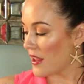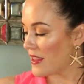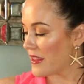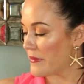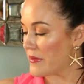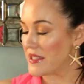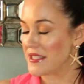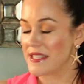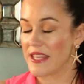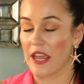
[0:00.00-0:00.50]
The
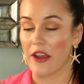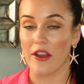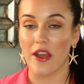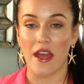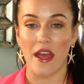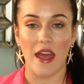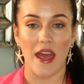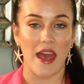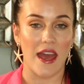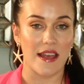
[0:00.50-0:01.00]

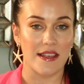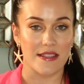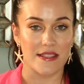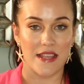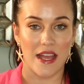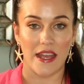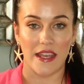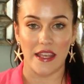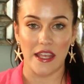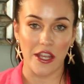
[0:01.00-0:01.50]
mascara has
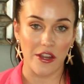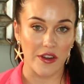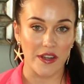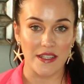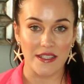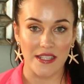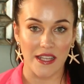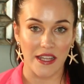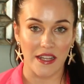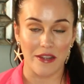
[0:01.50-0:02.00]
not
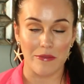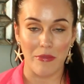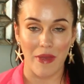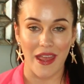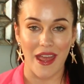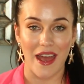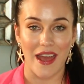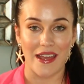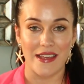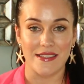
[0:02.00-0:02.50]
irritated
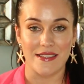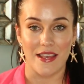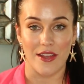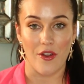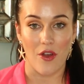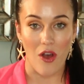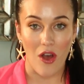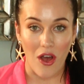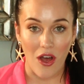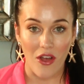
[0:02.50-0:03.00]
my eyes
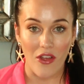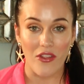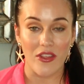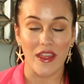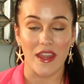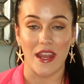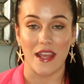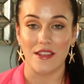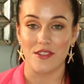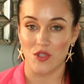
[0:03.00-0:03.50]
at all,
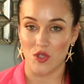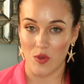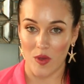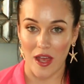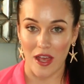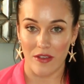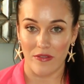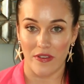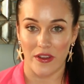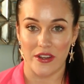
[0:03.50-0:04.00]
and I do
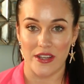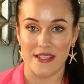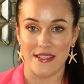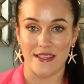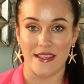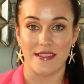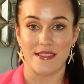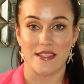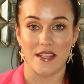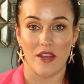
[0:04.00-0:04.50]
have very
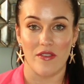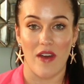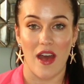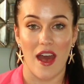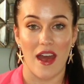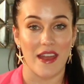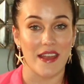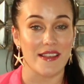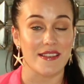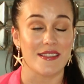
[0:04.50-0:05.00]
sensitive
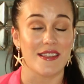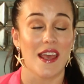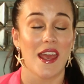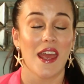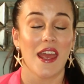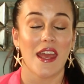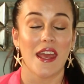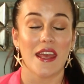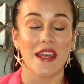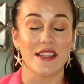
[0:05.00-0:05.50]
eyes.
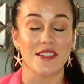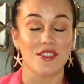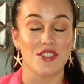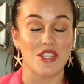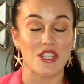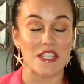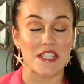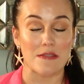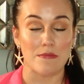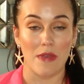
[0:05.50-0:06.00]
It's
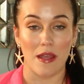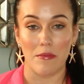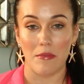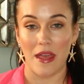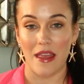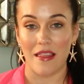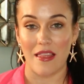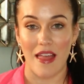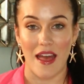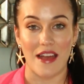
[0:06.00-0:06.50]
just made
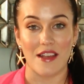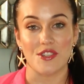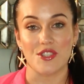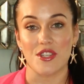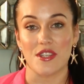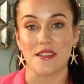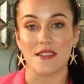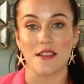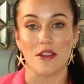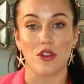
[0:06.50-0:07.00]
my
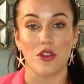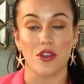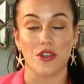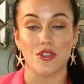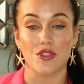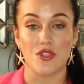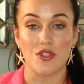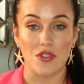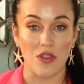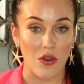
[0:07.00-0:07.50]
lashes
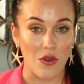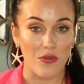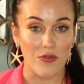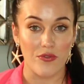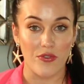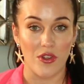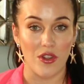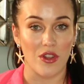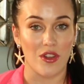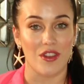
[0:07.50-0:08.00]
look so
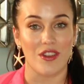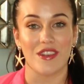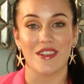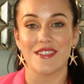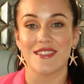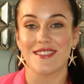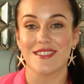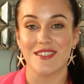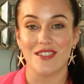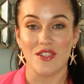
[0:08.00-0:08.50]
full,
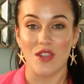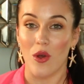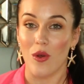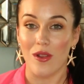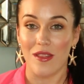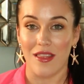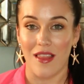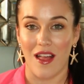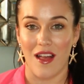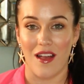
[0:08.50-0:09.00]

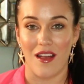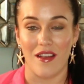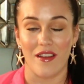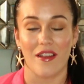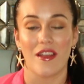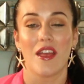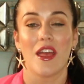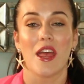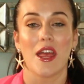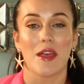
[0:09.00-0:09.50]
so
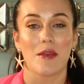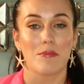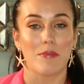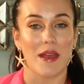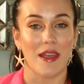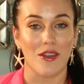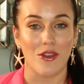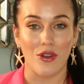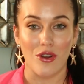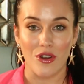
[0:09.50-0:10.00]
long.
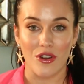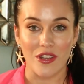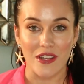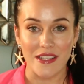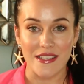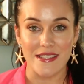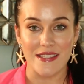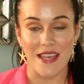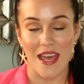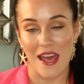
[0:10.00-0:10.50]
My
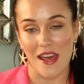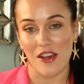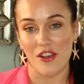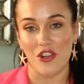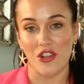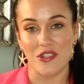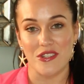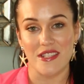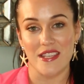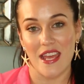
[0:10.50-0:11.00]
curl is
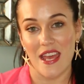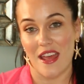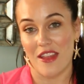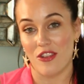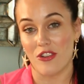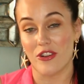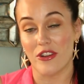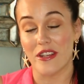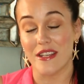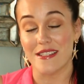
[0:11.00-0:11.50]
held,
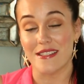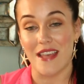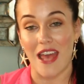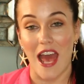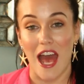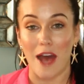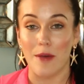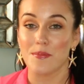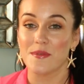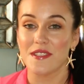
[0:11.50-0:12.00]
and there is
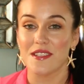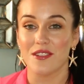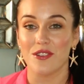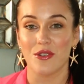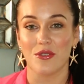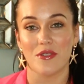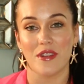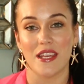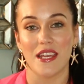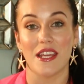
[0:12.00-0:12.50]

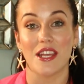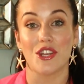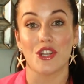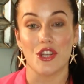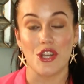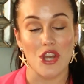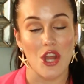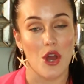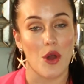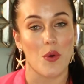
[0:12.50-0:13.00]
absolutely
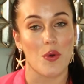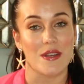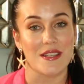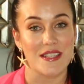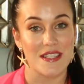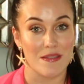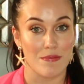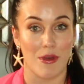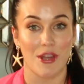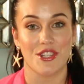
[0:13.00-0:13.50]
no
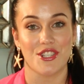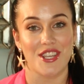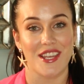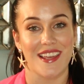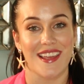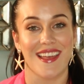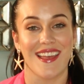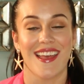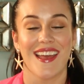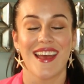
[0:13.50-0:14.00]

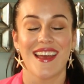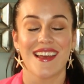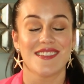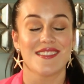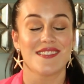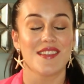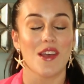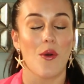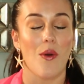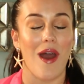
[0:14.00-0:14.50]
smudging.
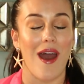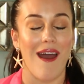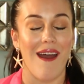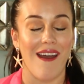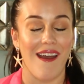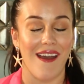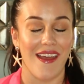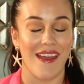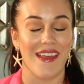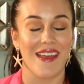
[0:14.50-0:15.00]
So
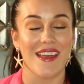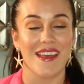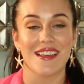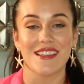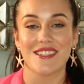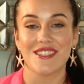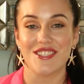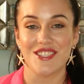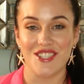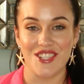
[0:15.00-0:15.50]
I
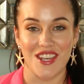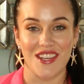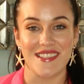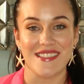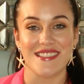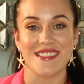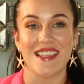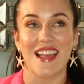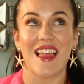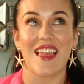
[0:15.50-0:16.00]

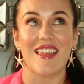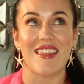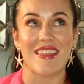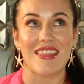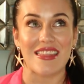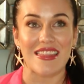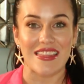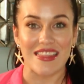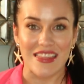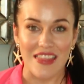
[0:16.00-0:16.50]
just
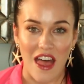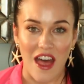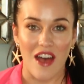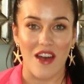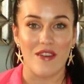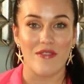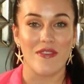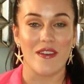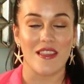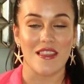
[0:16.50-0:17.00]

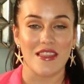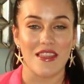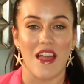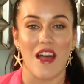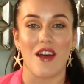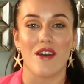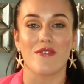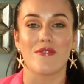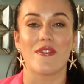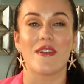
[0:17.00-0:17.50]
love,
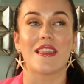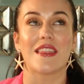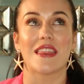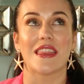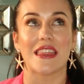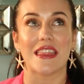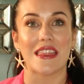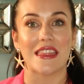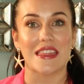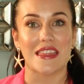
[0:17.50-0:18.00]
love,
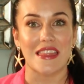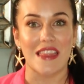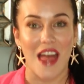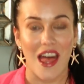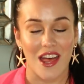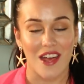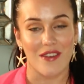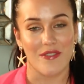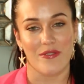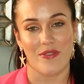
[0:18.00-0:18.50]

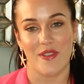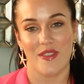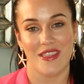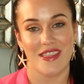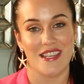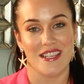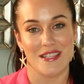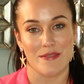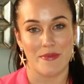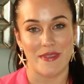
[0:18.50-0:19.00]
love
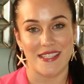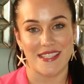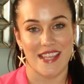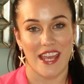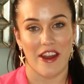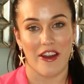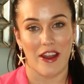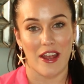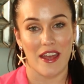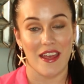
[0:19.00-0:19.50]
this
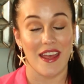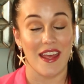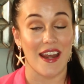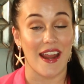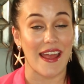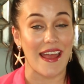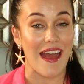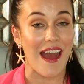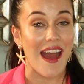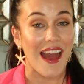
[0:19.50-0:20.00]
mascara, and
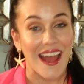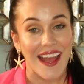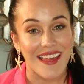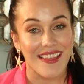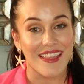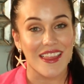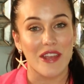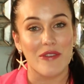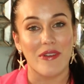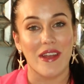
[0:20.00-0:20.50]
I
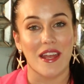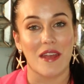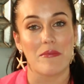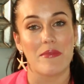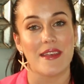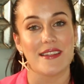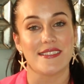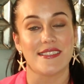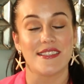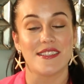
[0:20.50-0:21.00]
highly
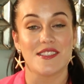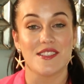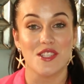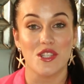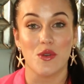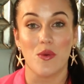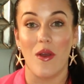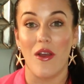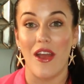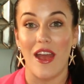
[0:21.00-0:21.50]
recommend it
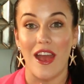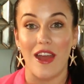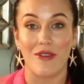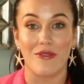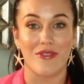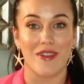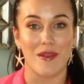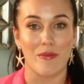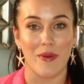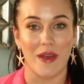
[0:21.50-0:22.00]
to
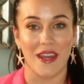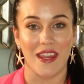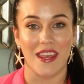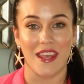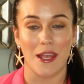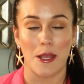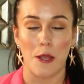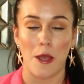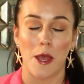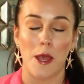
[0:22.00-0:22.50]

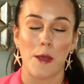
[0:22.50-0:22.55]
everybody.